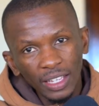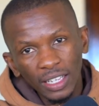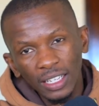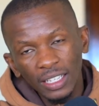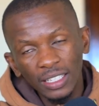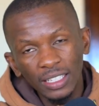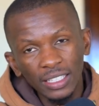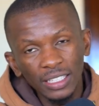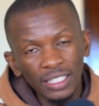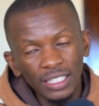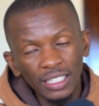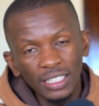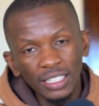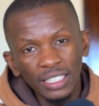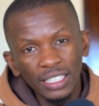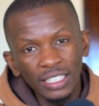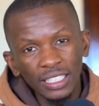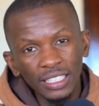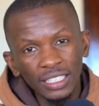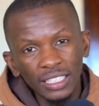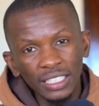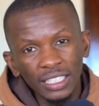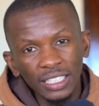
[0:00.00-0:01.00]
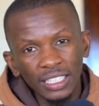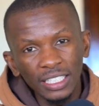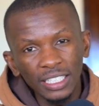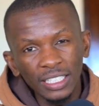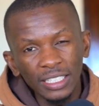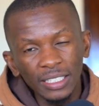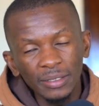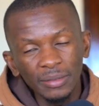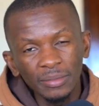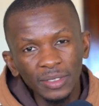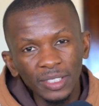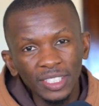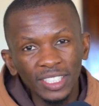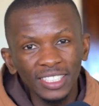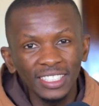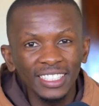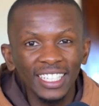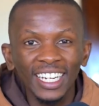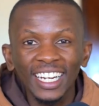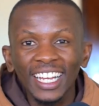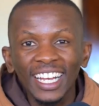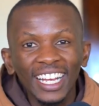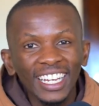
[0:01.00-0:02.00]
And it's just
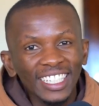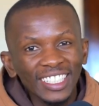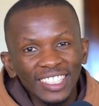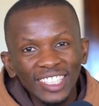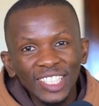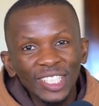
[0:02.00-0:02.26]
that I can't